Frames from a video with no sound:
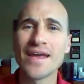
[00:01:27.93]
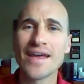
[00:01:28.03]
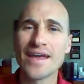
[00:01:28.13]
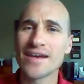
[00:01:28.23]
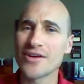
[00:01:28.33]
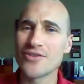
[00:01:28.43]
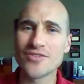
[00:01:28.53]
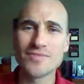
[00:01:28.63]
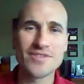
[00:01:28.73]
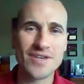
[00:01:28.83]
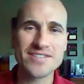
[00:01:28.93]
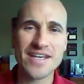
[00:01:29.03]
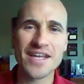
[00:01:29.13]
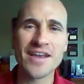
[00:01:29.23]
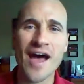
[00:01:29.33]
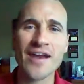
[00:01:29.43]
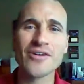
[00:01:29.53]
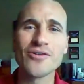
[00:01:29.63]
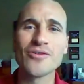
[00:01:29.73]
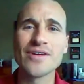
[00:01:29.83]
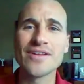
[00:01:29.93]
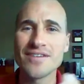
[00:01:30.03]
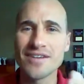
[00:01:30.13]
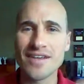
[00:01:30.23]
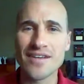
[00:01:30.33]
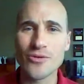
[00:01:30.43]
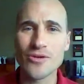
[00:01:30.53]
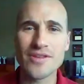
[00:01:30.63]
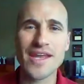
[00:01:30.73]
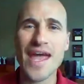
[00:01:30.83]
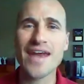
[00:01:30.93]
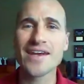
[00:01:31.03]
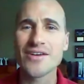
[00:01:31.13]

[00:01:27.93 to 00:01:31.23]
and it goes from when I say canonical, it's in, the, in order of the canon.